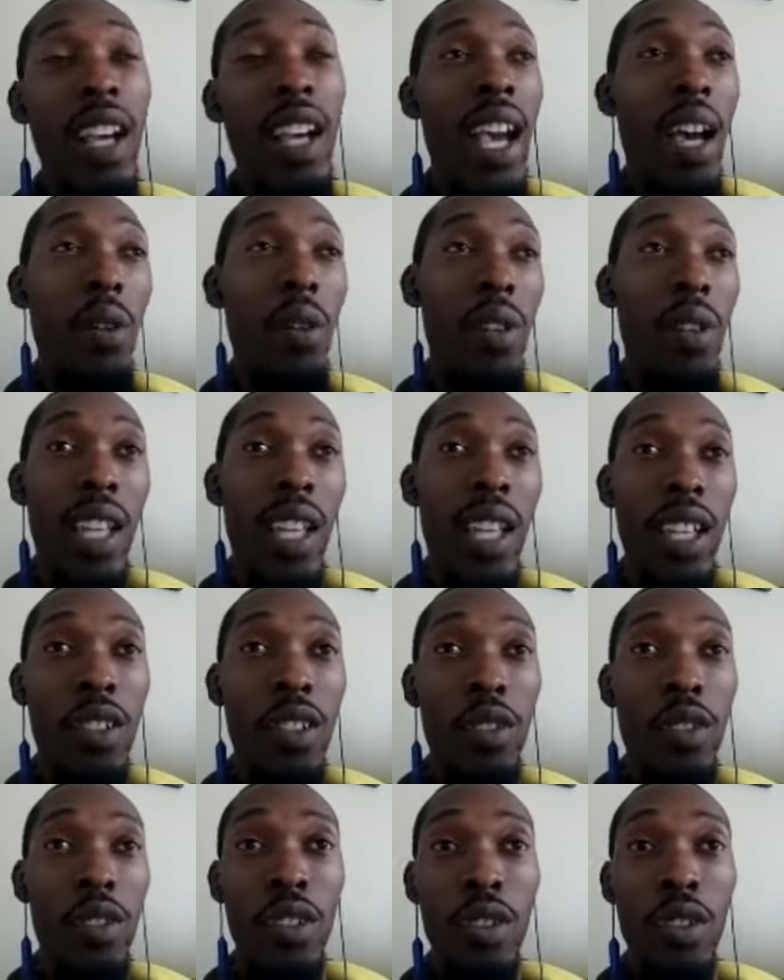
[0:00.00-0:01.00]
I would like you
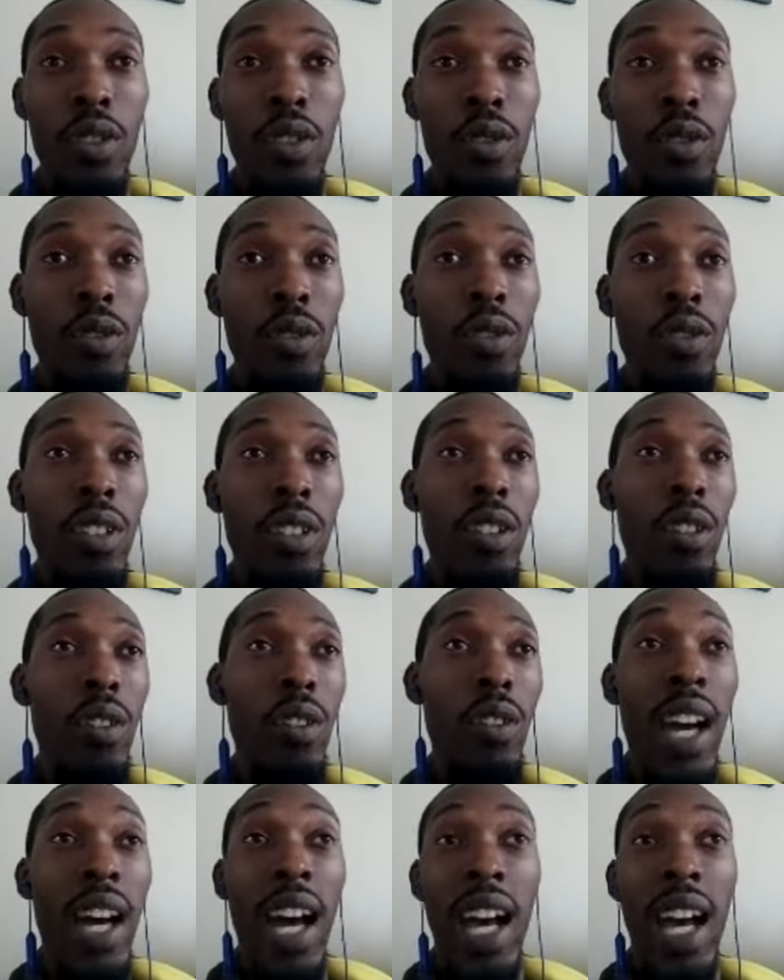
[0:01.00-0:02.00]
to do, you know,
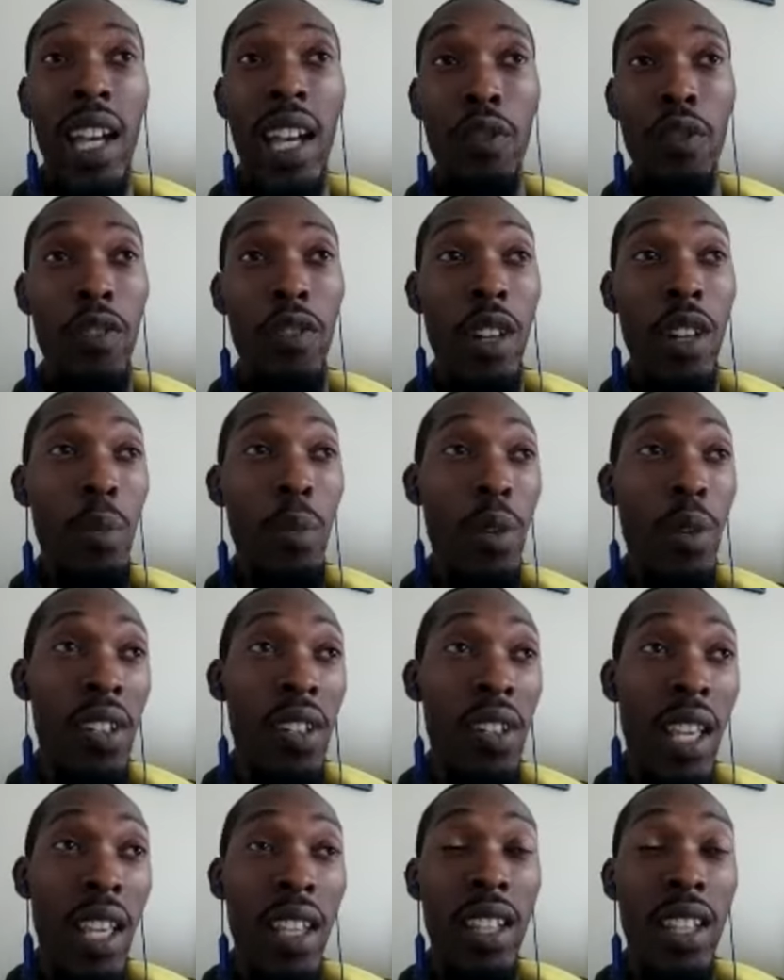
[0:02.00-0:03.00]
a higher frame per
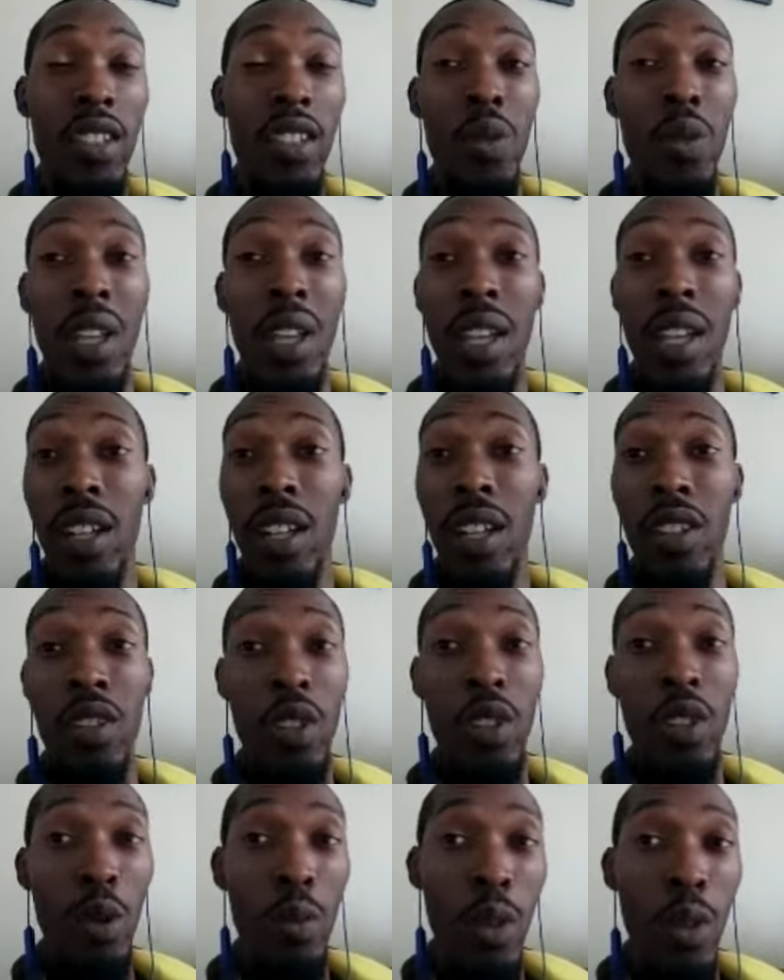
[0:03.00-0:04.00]
second so we can get a
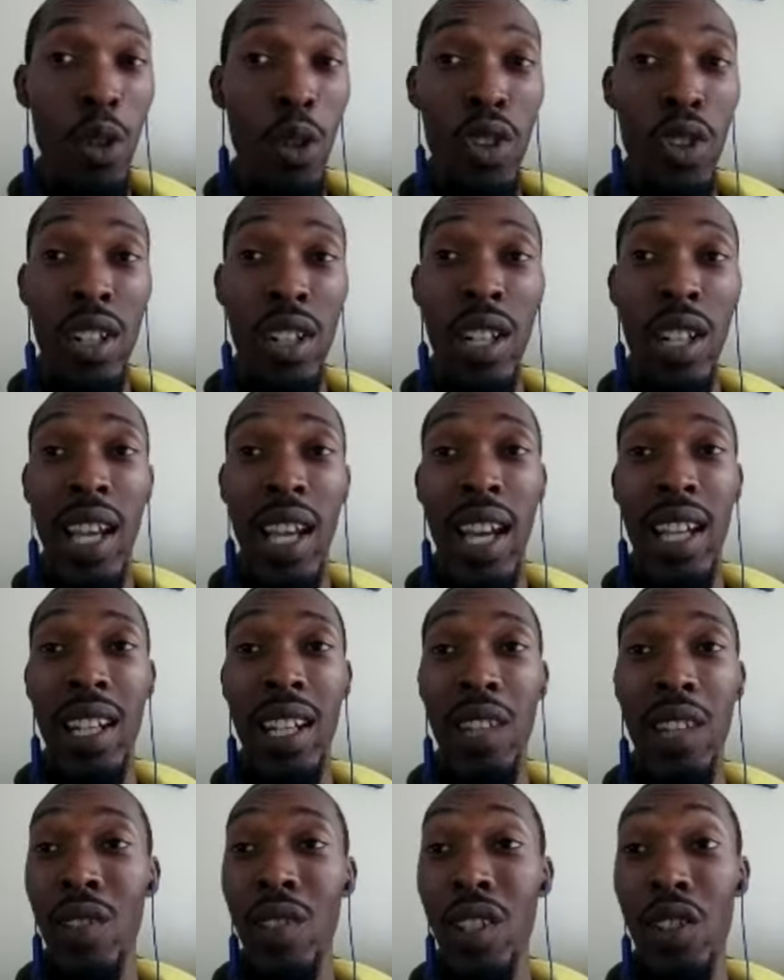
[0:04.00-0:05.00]
slow motion and a high
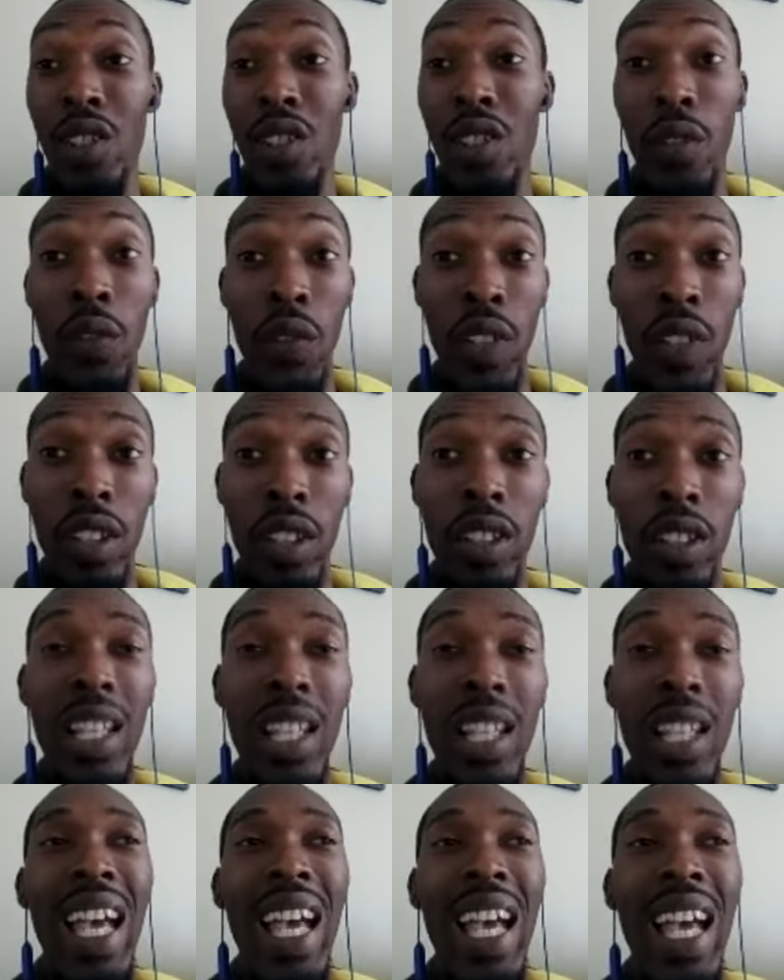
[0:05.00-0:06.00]
definition feel.
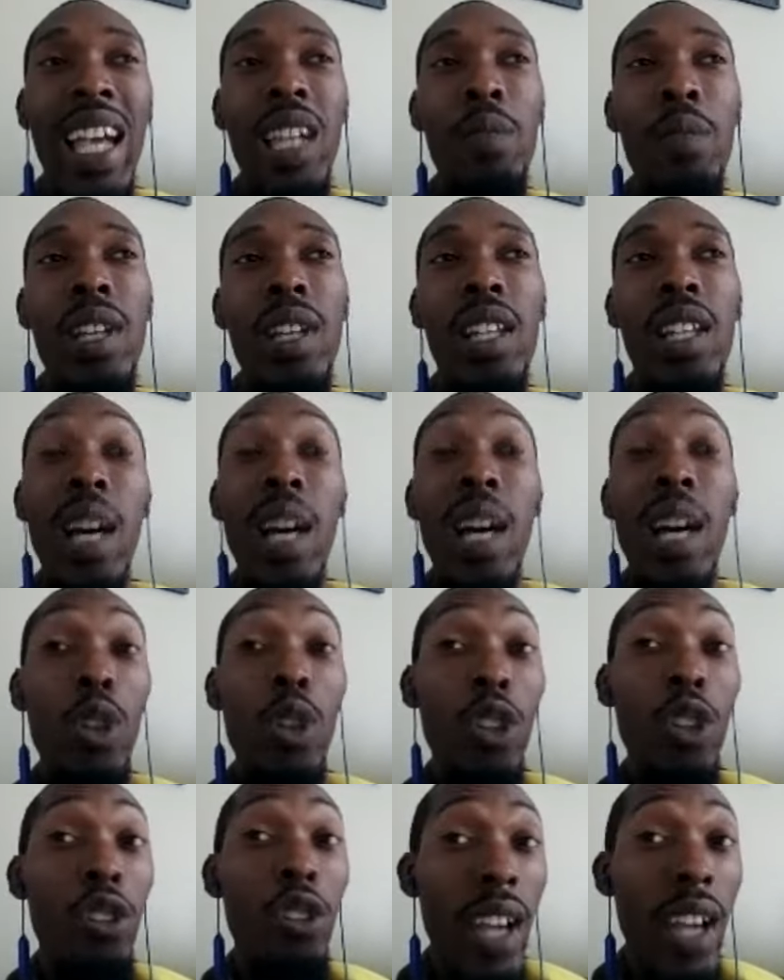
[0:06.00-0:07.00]
I can be a lot more
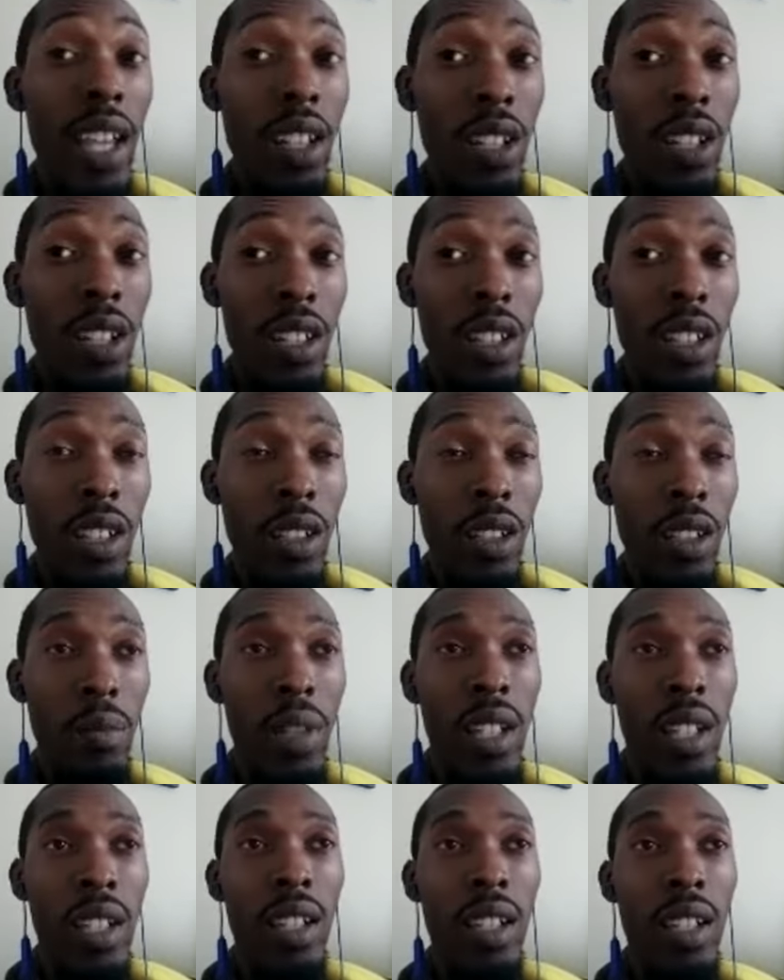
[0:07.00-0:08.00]
granular
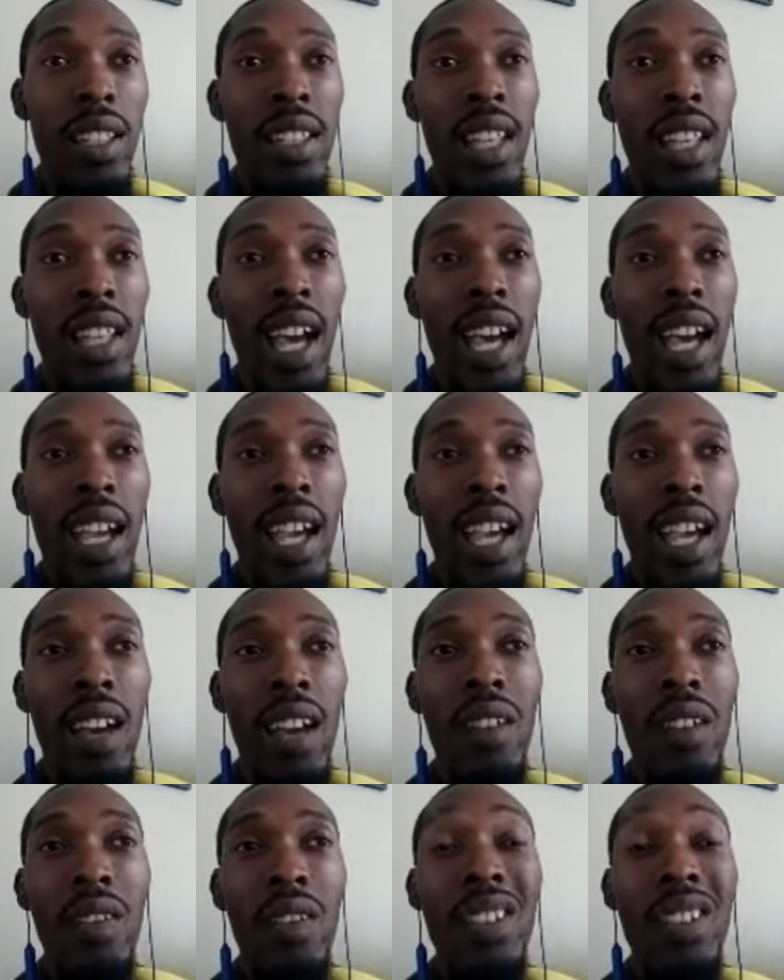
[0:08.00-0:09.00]
because I
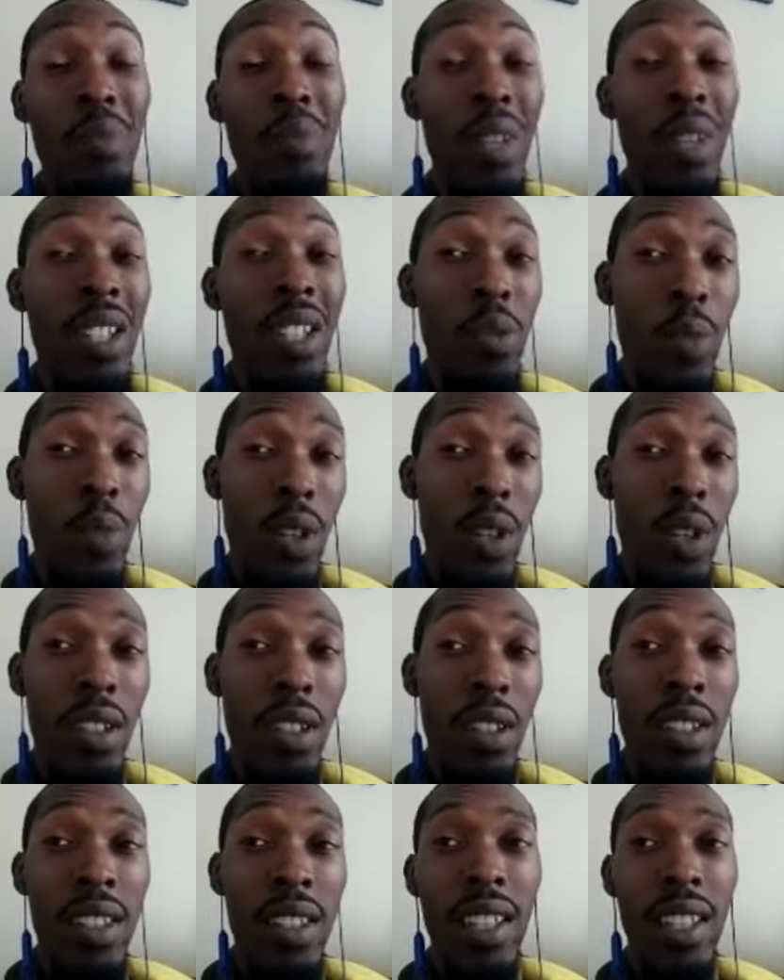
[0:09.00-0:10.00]
have some experience
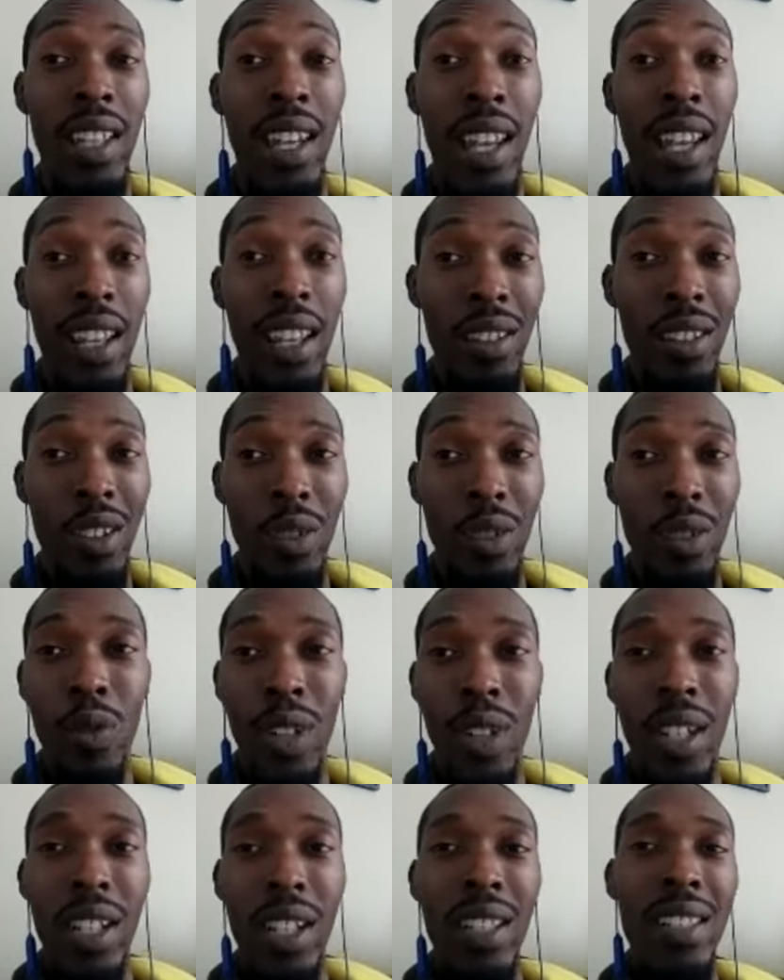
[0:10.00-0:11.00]
in, you know, what
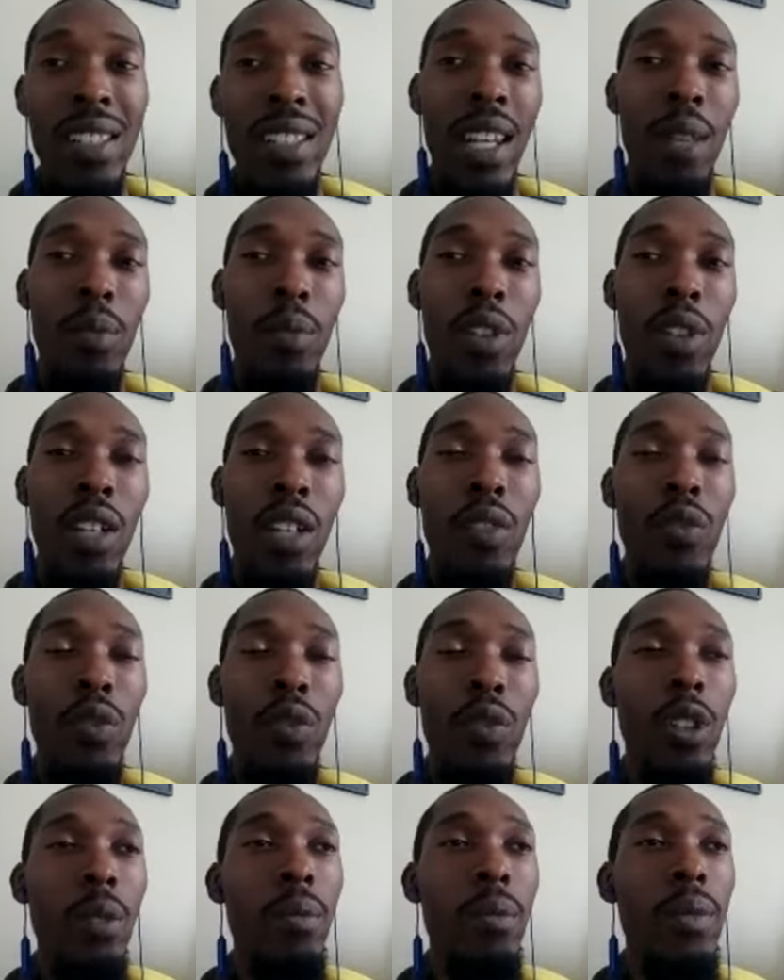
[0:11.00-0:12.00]
it is that I'm looking
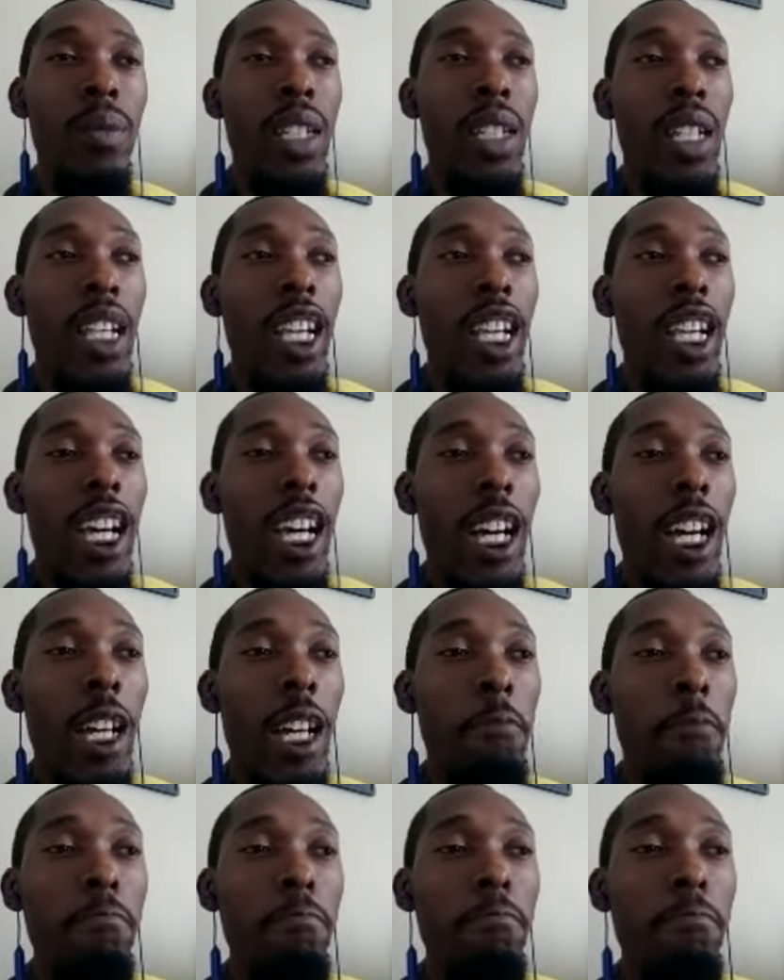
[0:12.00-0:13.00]
for. Um,
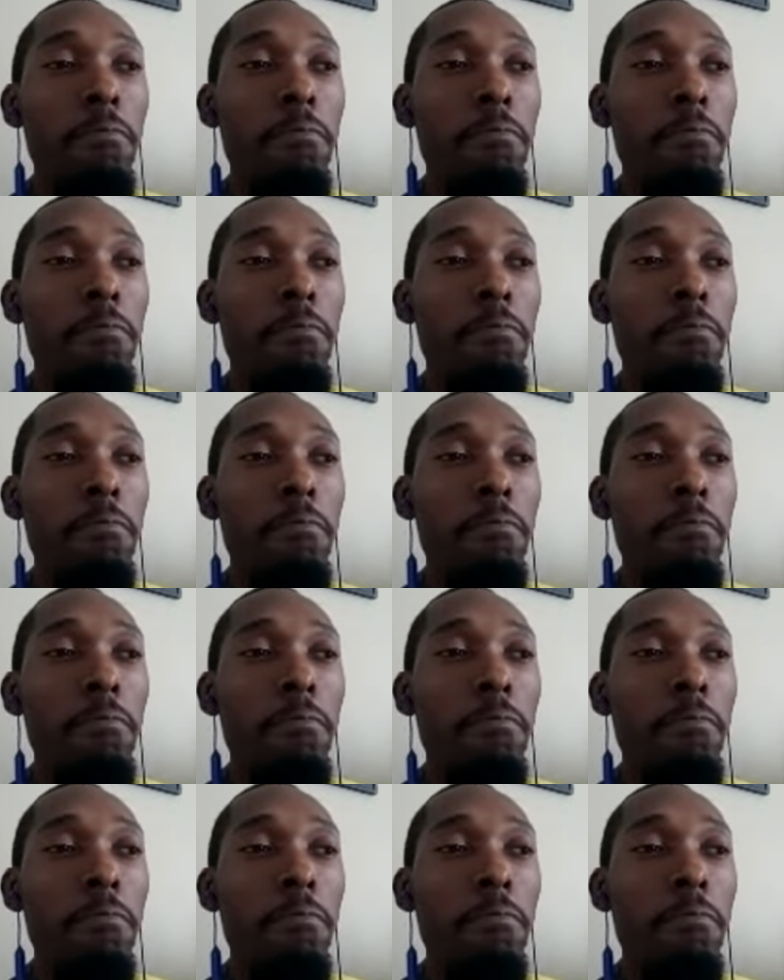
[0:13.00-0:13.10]
mm-hmm.